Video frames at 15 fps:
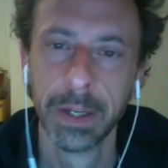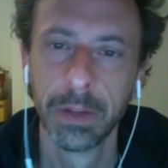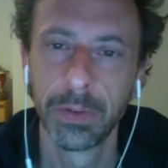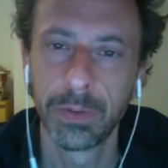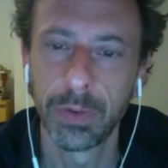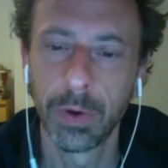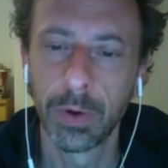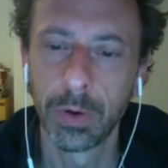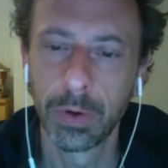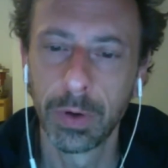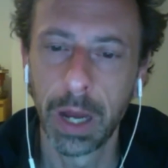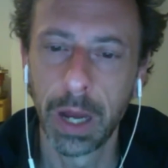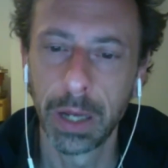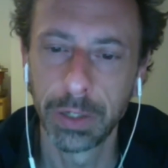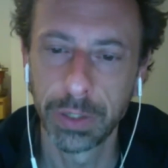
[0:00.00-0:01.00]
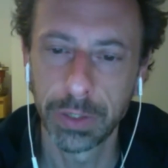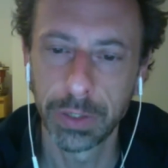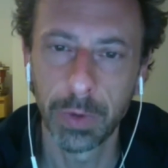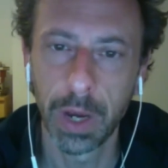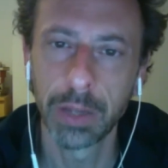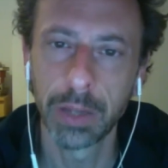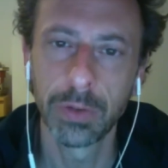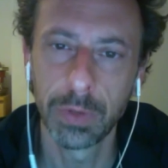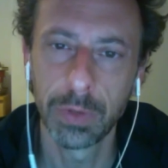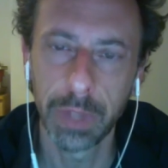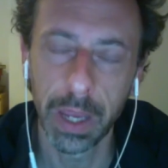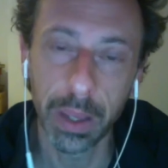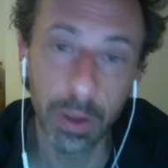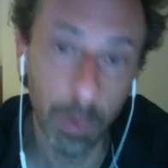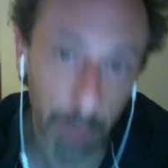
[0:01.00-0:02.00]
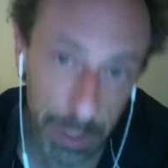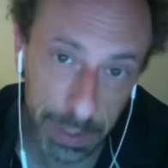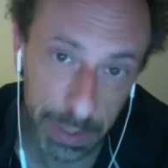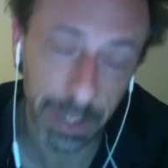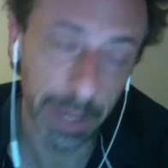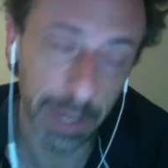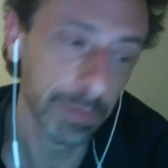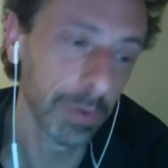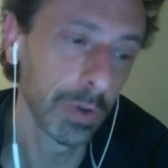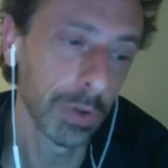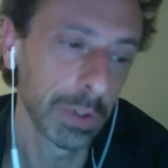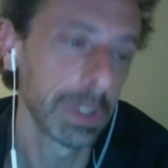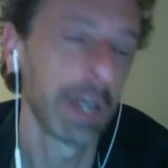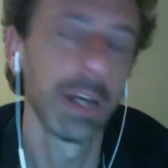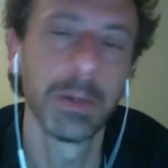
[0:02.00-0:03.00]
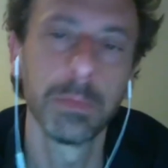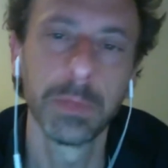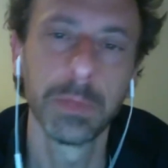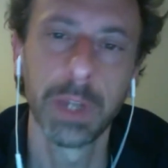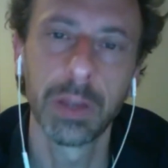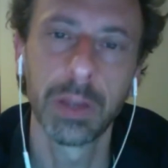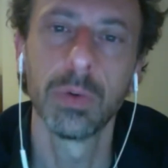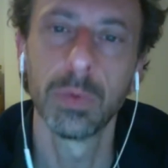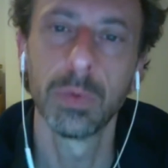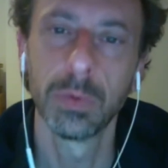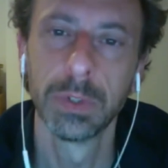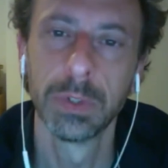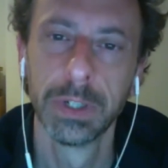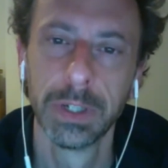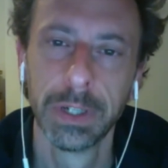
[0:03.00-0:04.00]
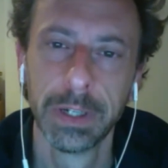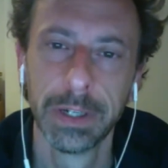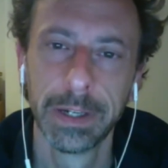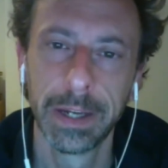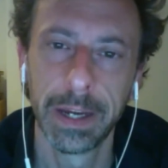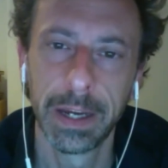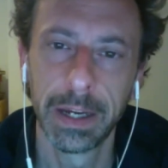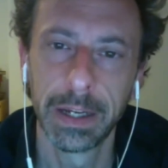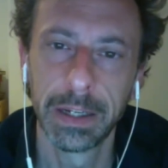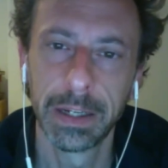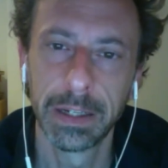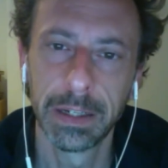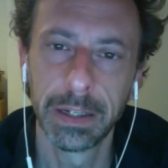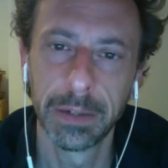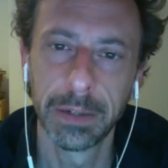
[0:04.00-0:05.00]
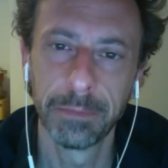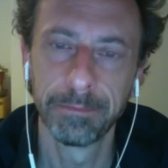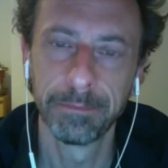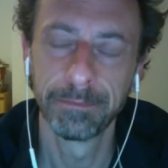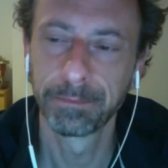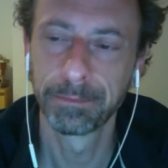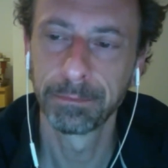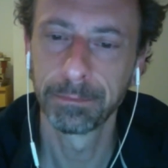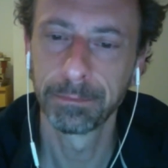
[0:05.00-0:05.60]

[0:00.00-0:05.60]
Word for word: so i just would like to thank you once again for your time thank you and um, Oh,